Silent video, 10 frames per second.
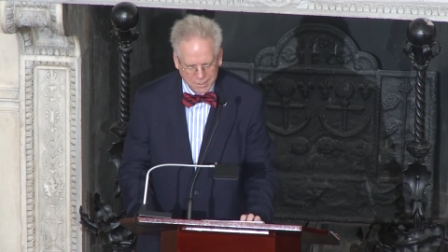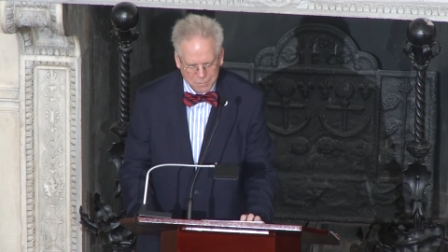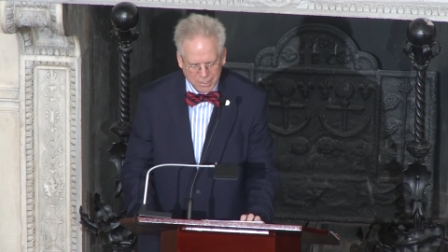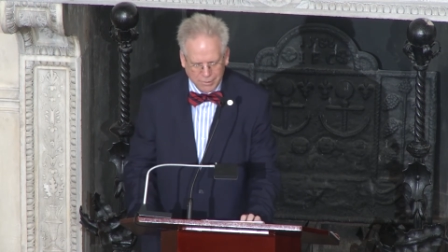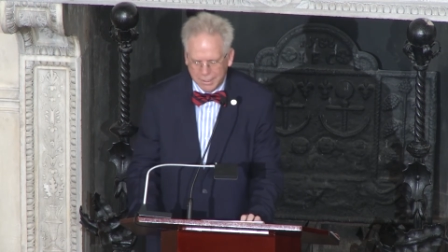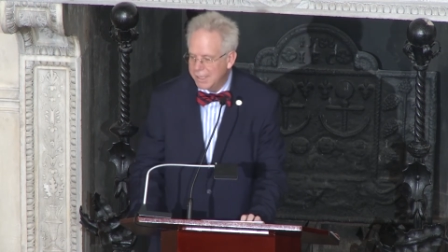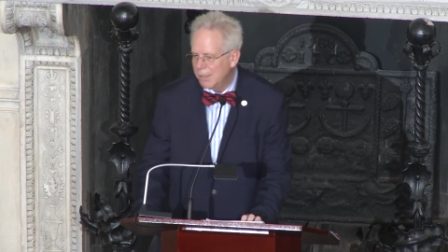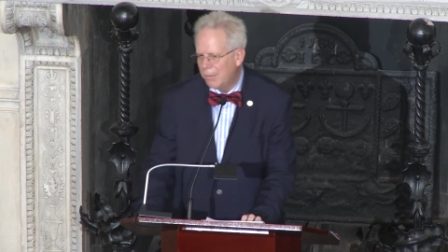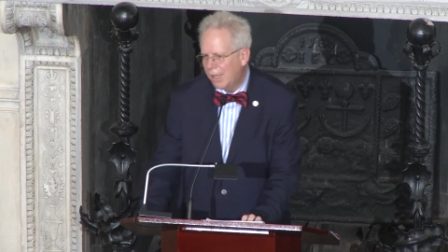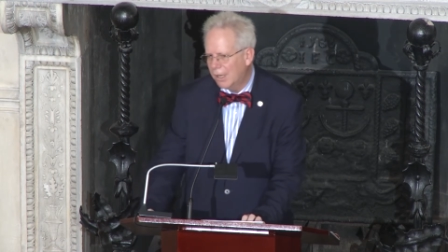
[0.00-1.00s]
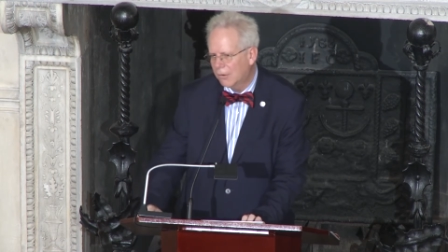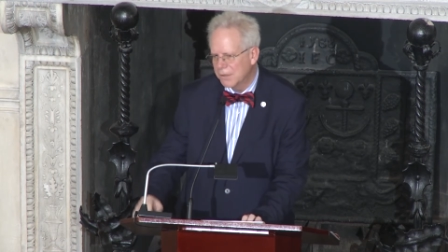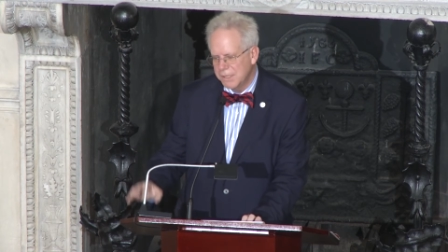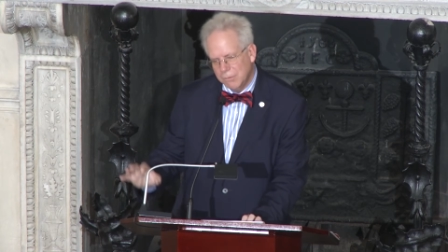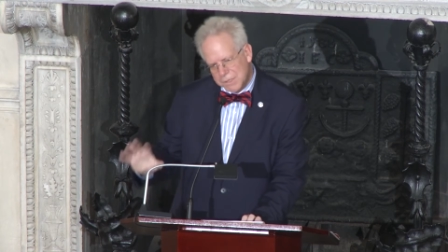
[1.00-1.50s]
on American
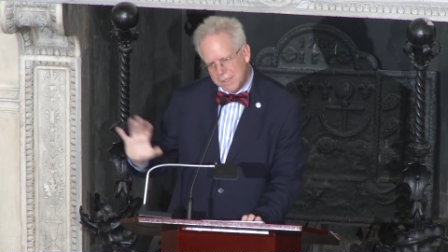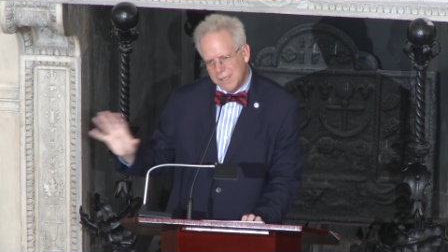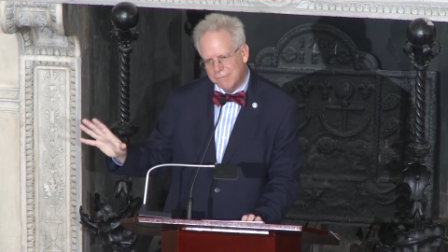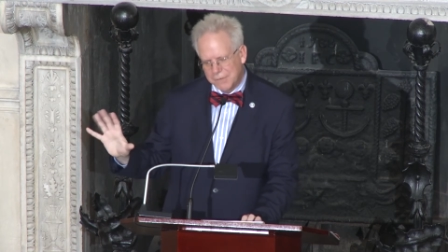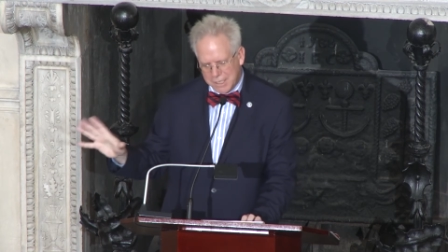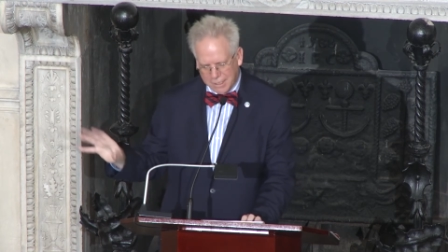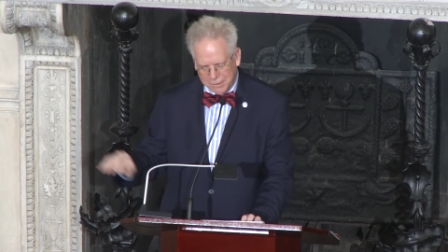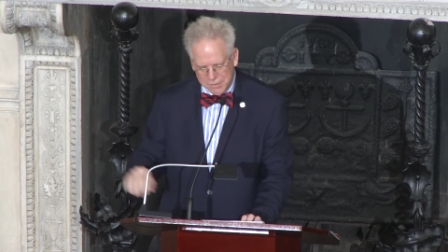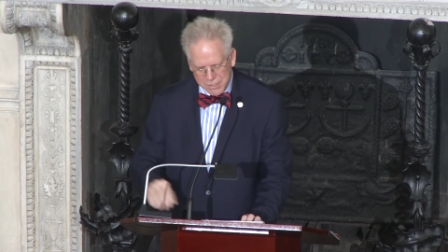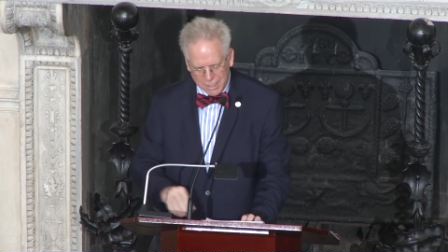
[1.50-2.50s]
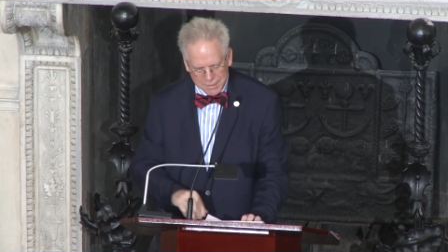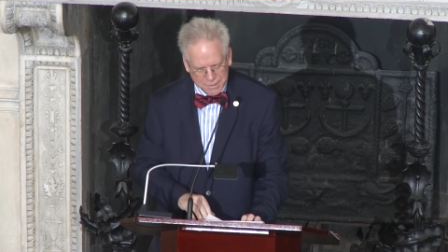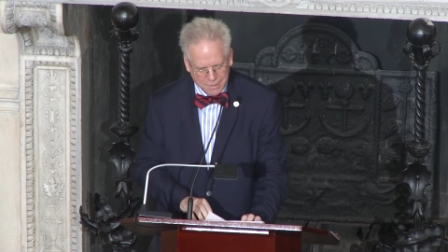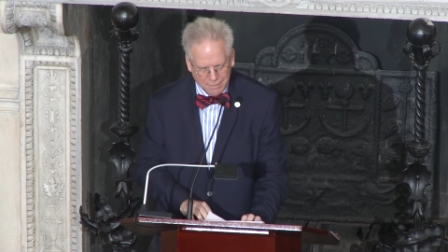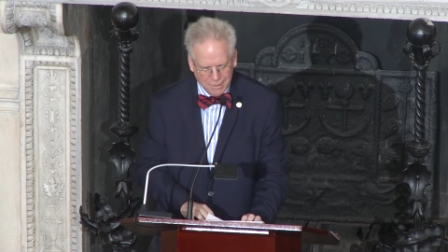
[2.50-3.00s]
hypocrisy was enough for Dr.
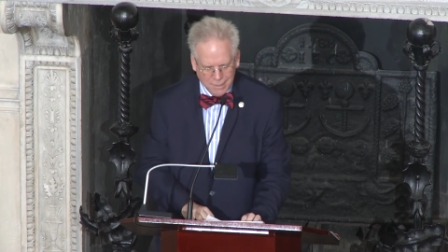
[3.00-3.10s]
Johnson,